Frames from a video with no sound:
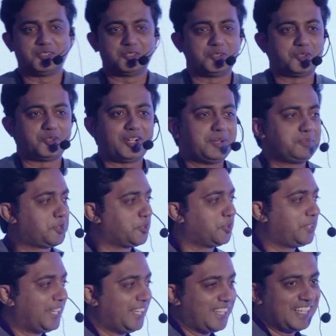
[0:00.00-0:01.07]
Oh, I'm so
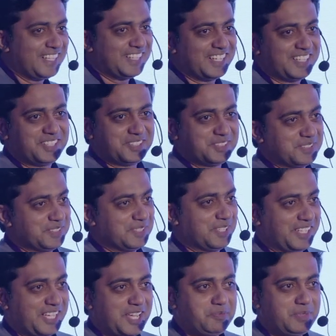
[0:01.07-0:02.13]
taking that
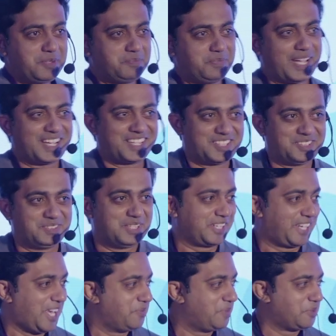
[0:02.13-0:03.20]
gaming back.
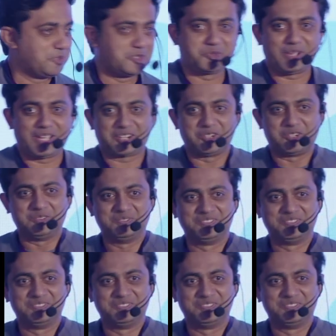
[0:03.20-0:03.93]
Gaming was back home.